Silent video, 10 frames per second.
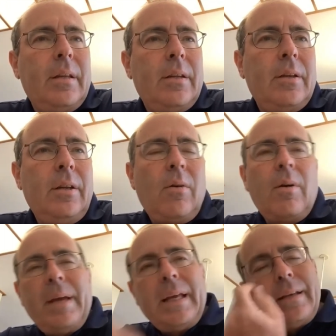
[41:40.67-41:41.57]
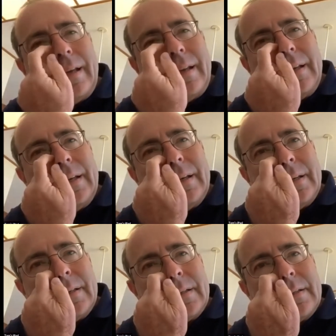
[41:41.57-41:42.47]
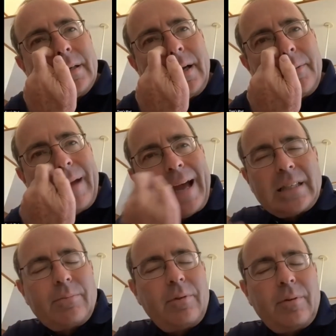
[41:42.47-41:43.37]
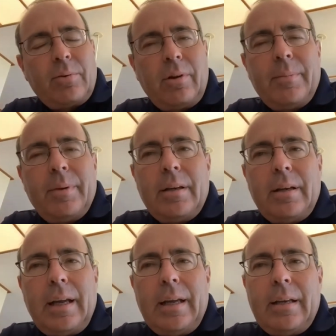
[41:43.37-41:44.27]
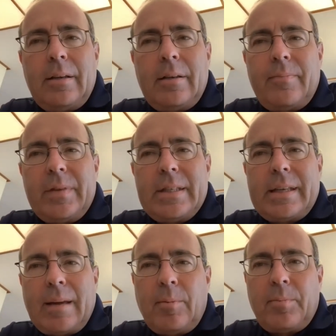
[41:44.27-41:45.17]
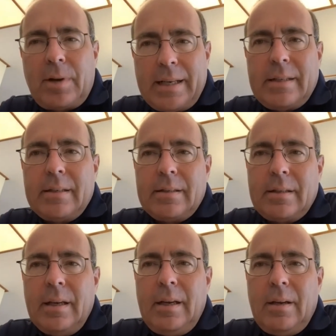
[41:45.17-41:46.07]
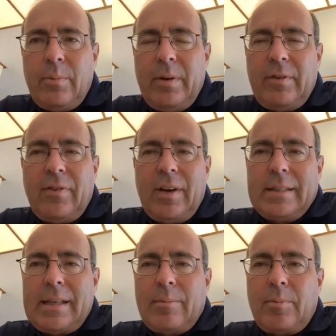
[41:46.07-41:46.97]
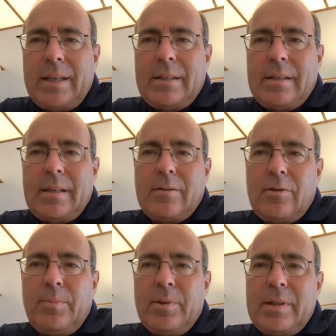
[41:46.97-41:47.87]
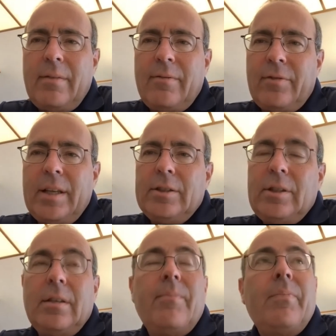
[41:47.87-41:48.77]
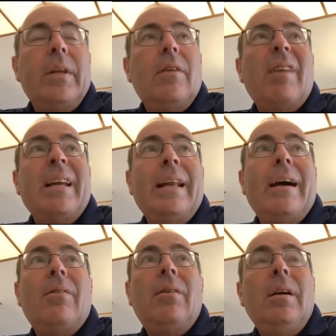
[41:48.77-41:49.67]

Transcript: you know, our mandate is uh, maximum employment and stable prices. We've defined stable prices as two percent inflation. You know, right now,